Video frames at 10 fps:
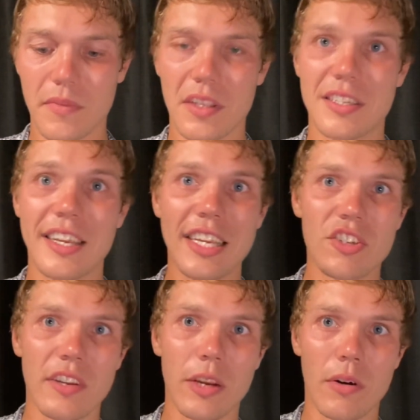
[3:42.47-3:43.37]
Tea
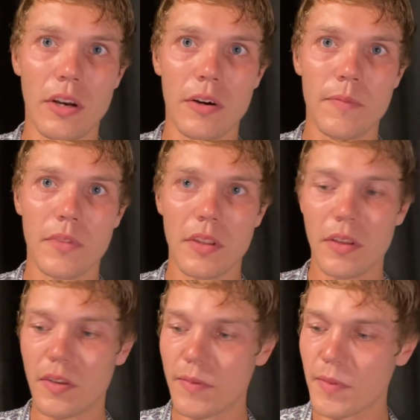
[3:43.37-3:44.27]
tree oil.
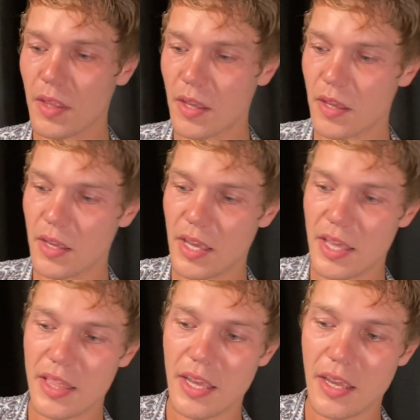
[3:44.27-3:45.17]

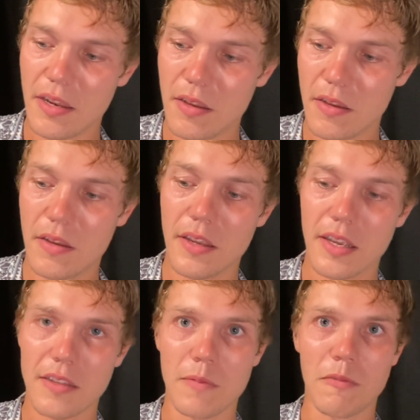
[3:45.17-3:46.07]
And then I
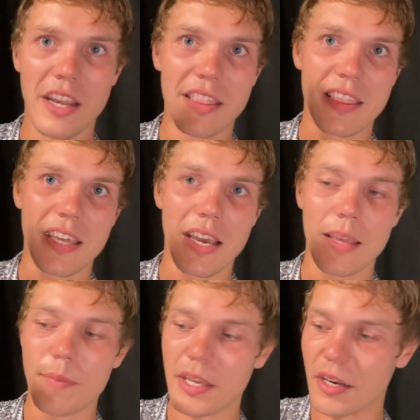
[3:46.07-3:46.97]
got some red
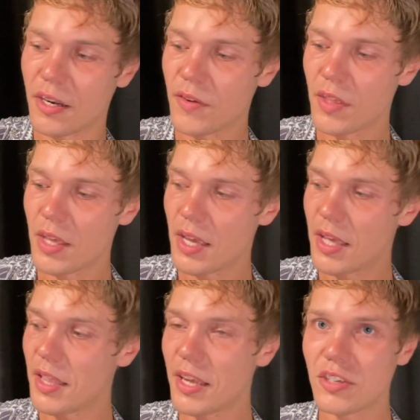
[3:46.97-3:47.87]
thyme here.
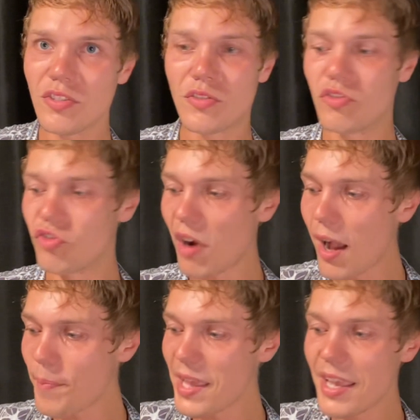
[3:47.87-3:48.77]
And then I just
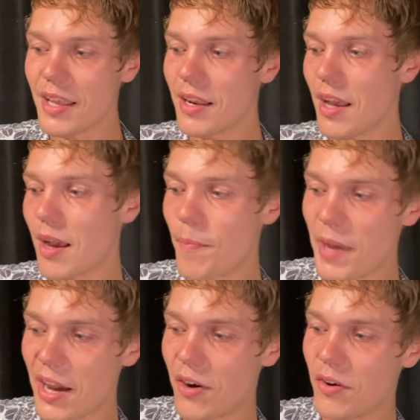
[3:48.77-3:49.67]
drop in
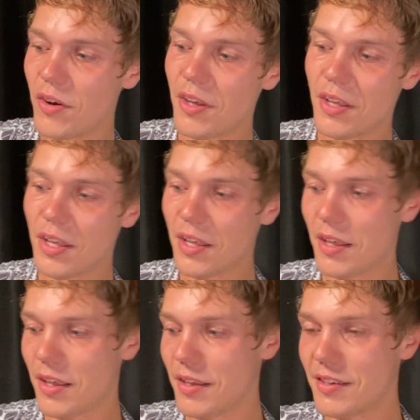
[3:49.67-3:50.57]
about
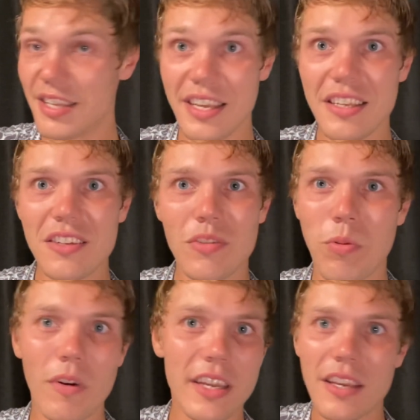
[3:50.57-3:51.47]
10 to
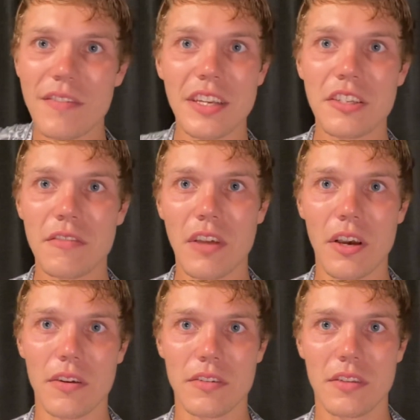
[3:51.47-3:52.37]
20 of each of
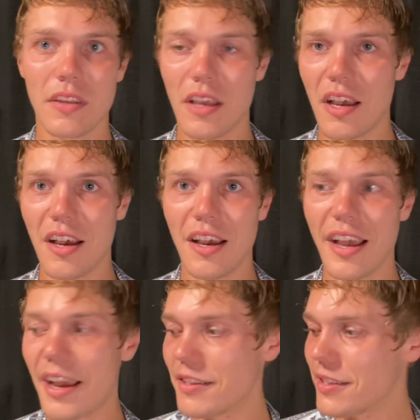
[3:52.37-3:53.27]
those.
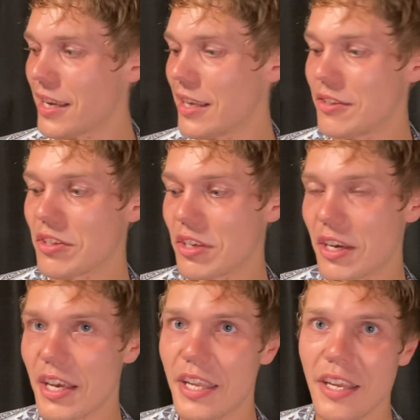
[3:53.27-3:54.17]
I'd say it's
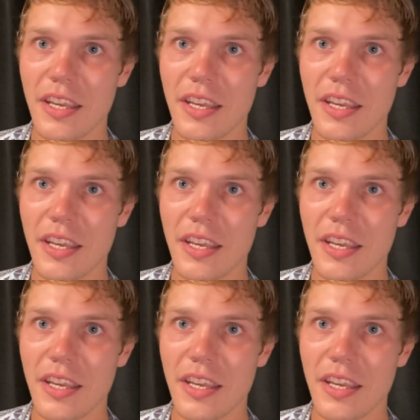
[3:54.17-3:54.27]
good.